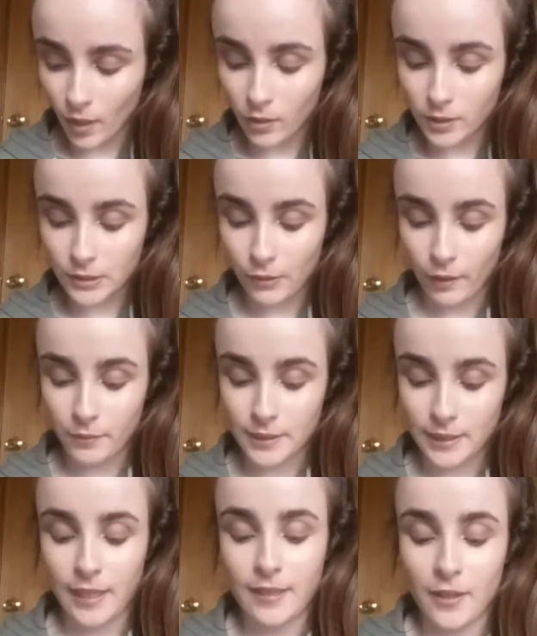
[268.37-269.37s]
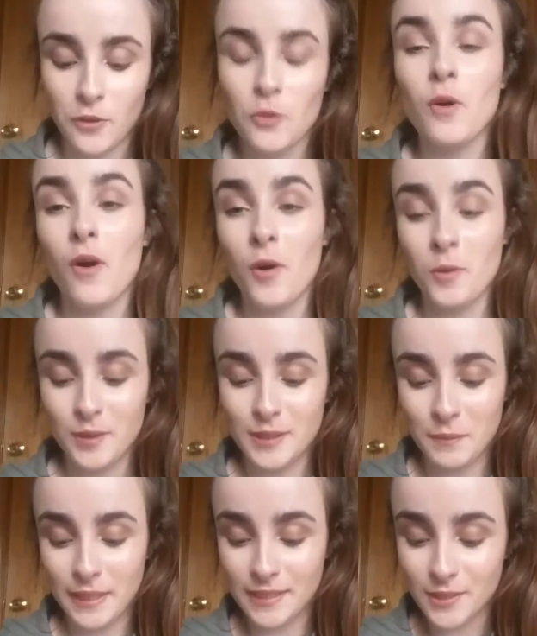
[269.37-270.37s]
Also, I would say that no
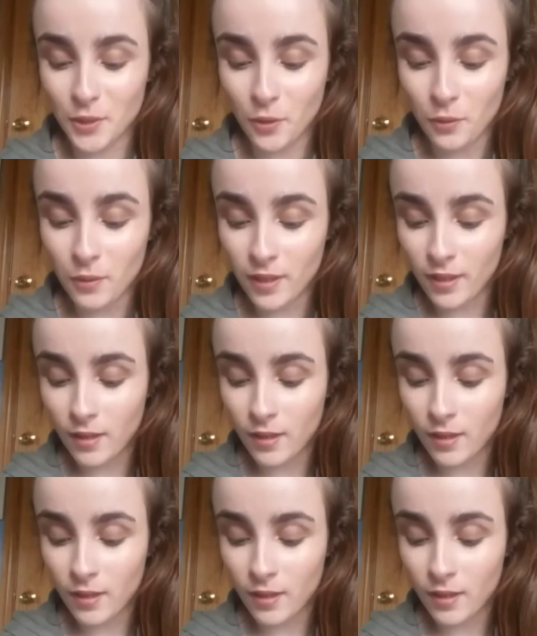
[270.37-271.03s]
always means no.